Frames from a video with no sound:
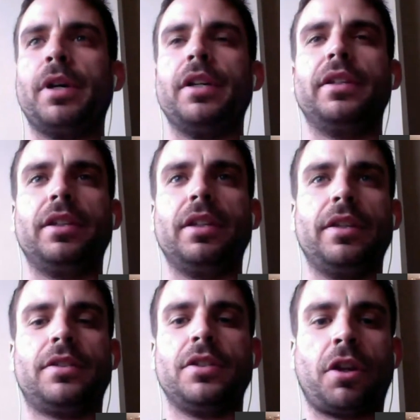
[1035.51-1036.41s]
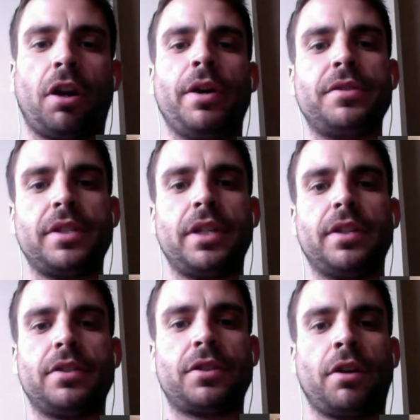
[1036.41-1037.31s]
But this is
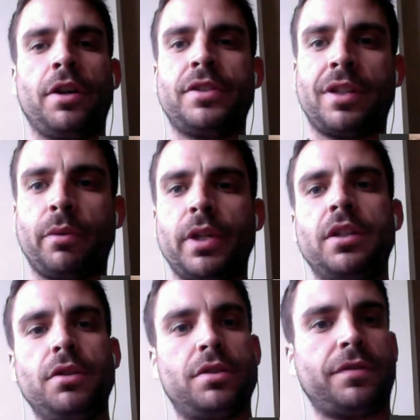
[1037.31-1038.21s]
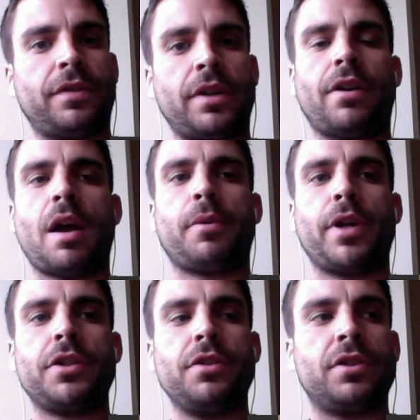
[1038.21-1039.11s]
currency. This is currency that we can use to fund our
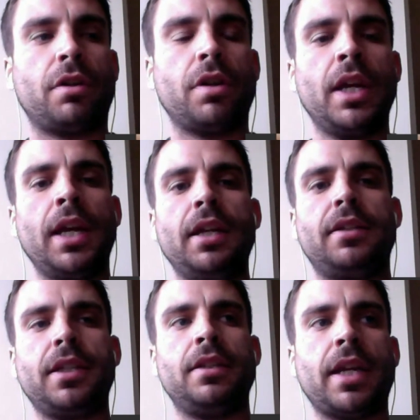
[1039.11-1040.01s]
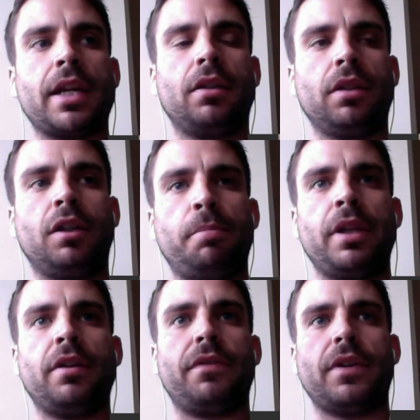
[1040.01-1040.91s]
operations. So it did take a little
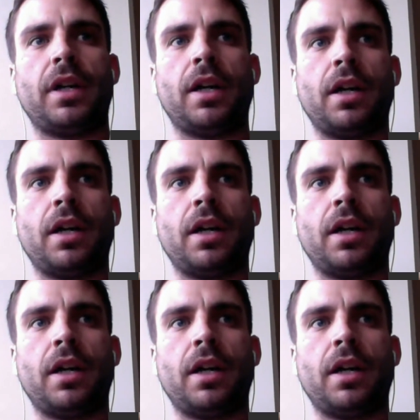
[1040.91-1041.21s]
bit of